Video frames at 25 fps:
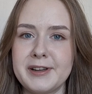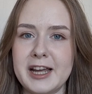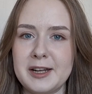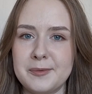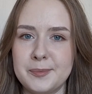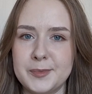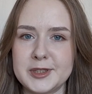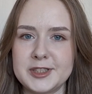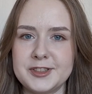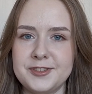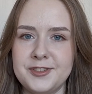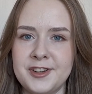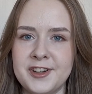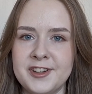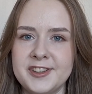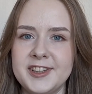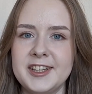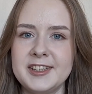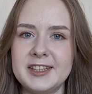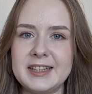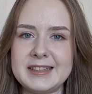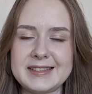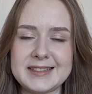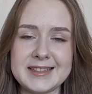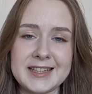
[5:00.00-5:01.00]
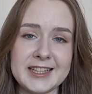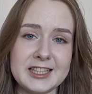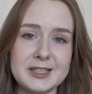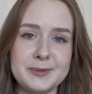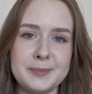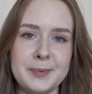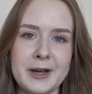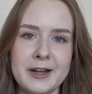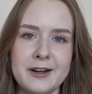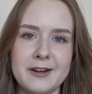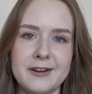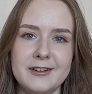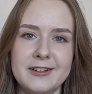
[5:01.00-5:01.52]
atmosphere, then this next
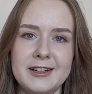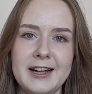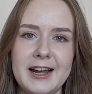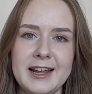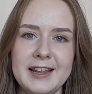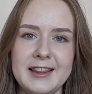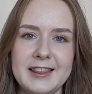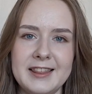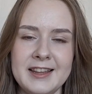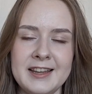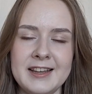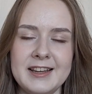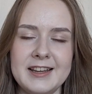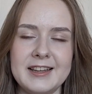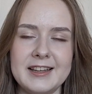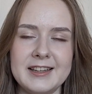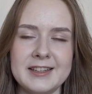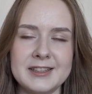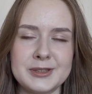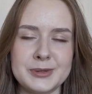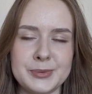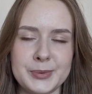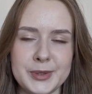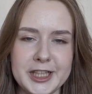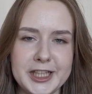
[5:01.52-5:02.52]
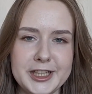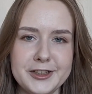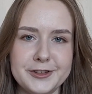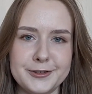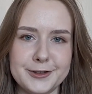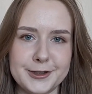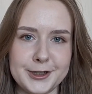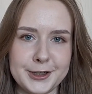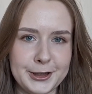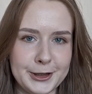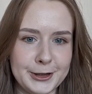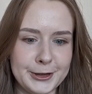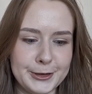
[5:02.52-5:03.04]
pattern I think is really
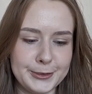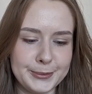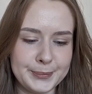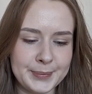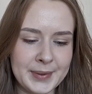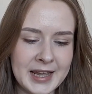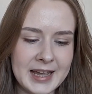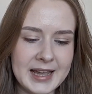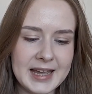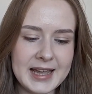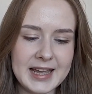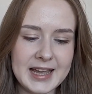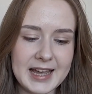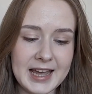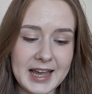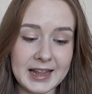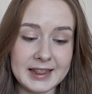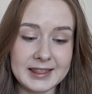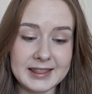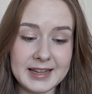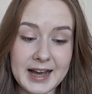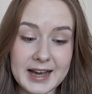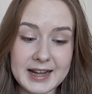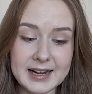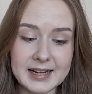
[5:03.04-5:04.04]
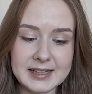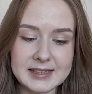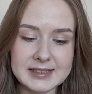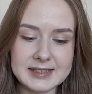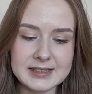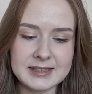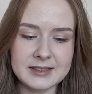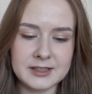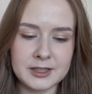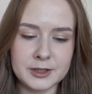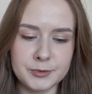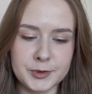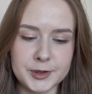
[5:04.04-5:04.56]
for you. And that
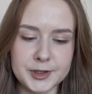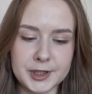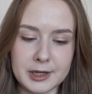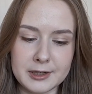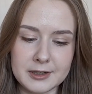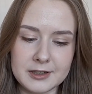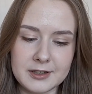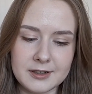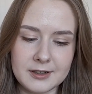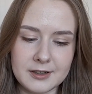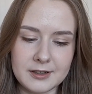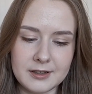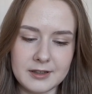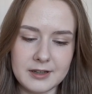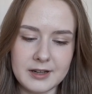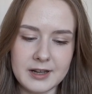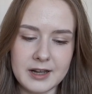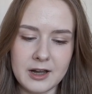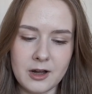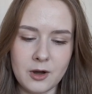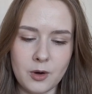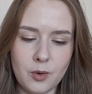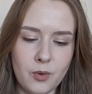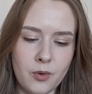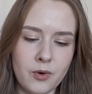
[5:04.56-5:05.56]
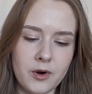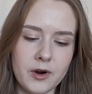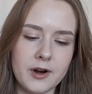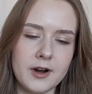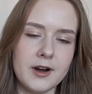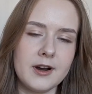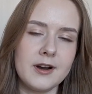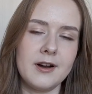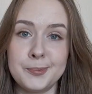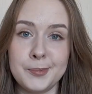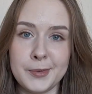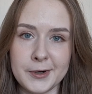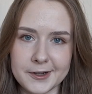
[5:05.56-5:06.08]
is the Ranunkel
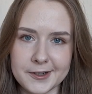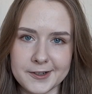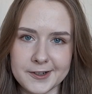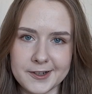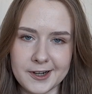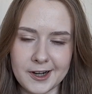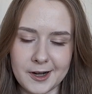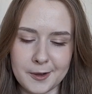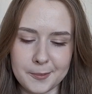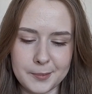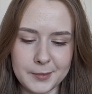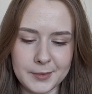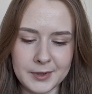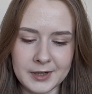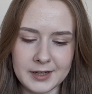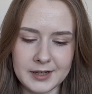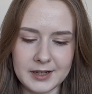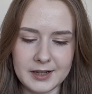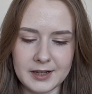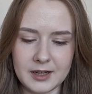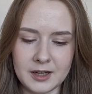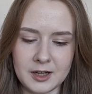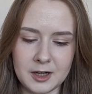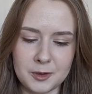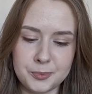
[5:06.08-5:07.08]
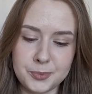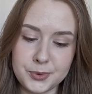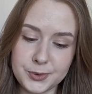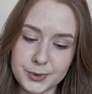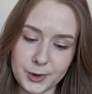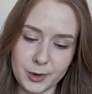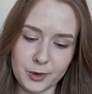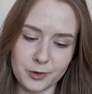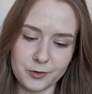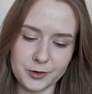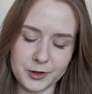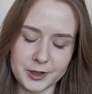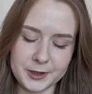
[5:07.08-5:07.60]
or Buttercup
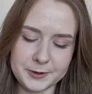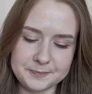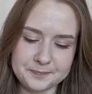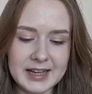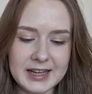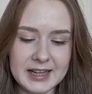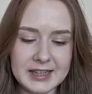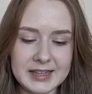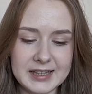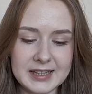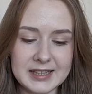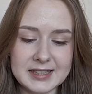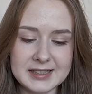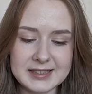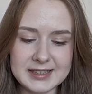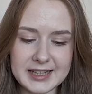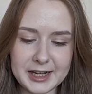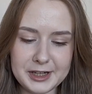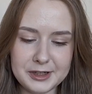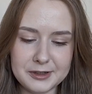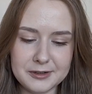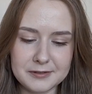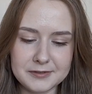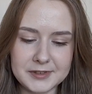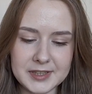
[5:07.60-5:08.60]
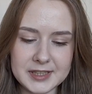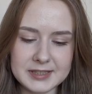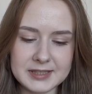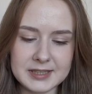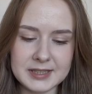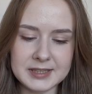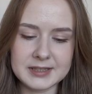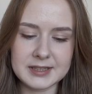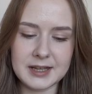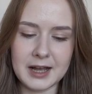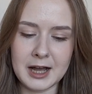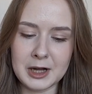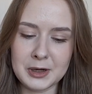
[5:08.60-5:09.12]
pullover. The designer of this
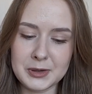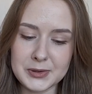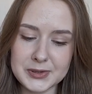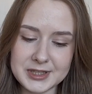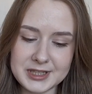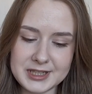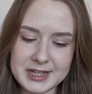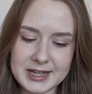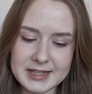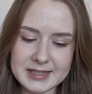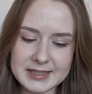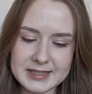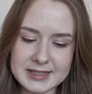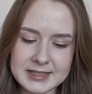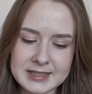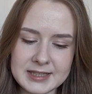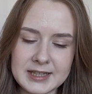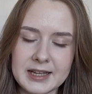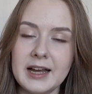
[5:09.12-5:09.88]
is Agostins,